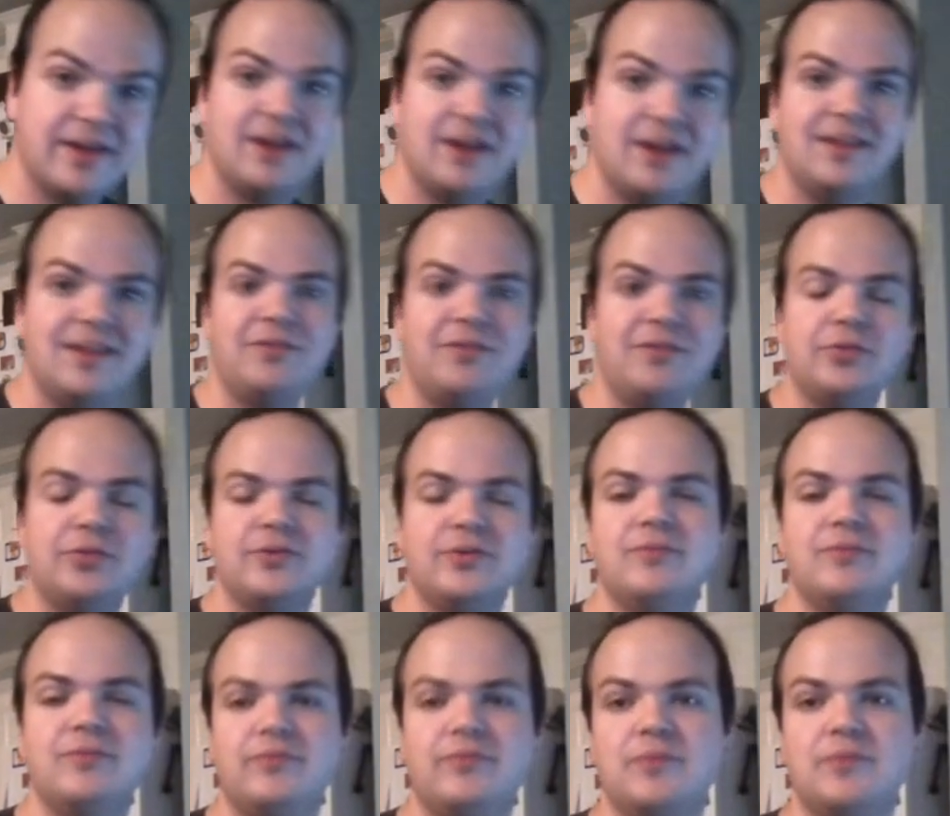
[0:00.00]
level
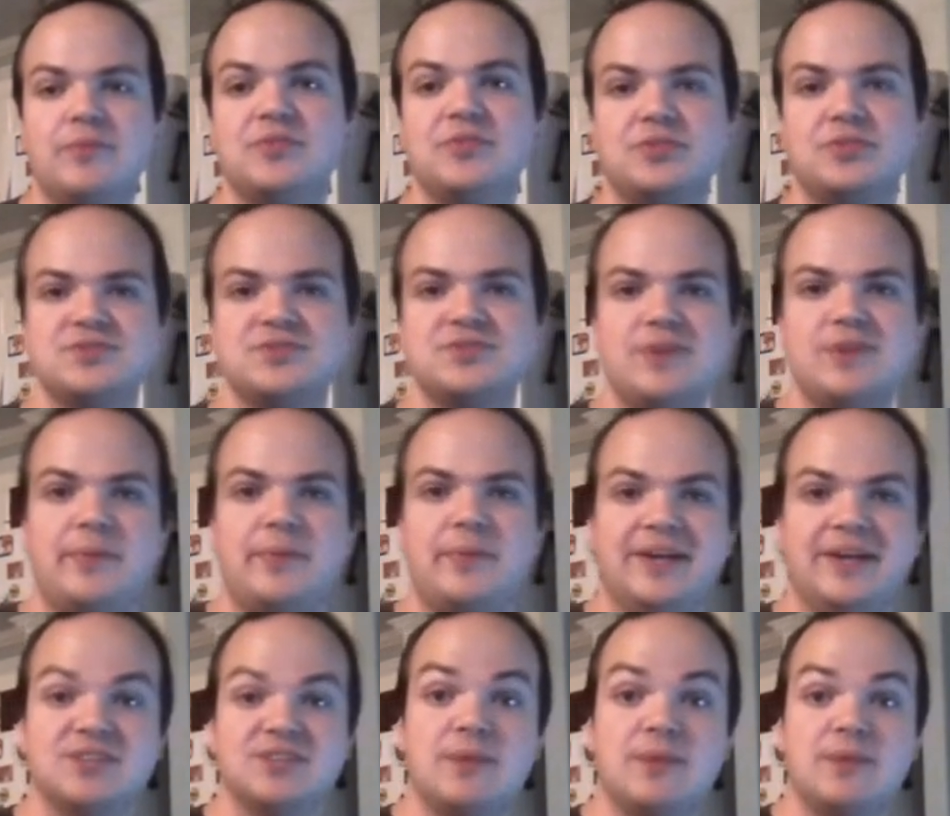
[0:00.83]
3 from the sources without
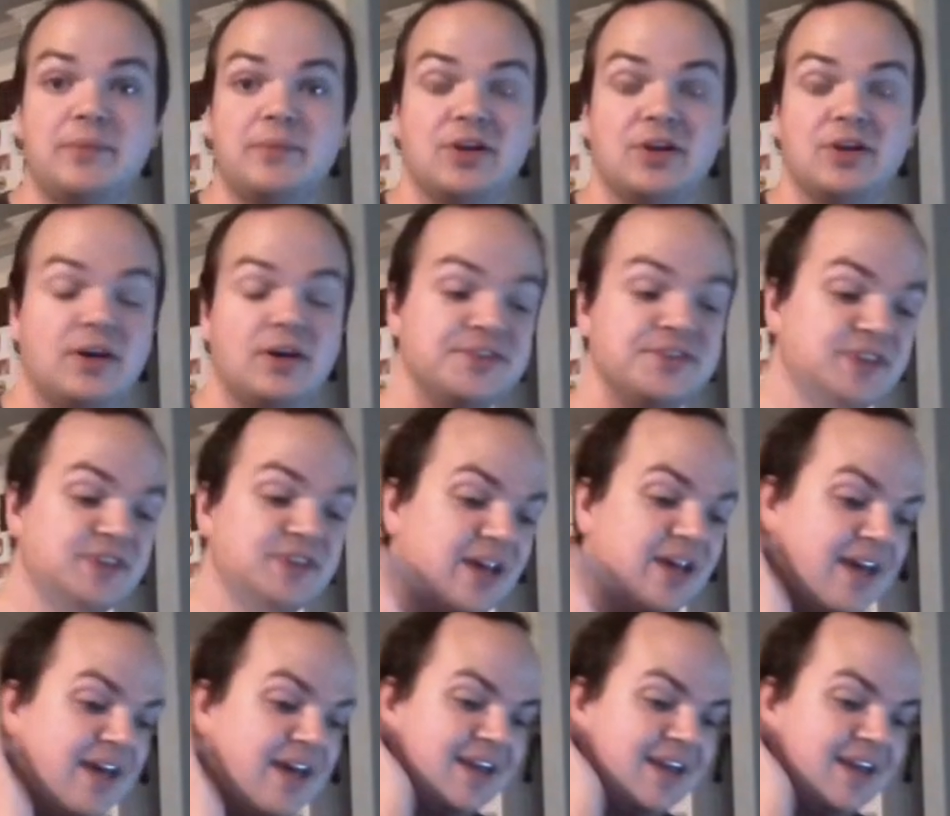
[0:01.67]
paying its memory cost.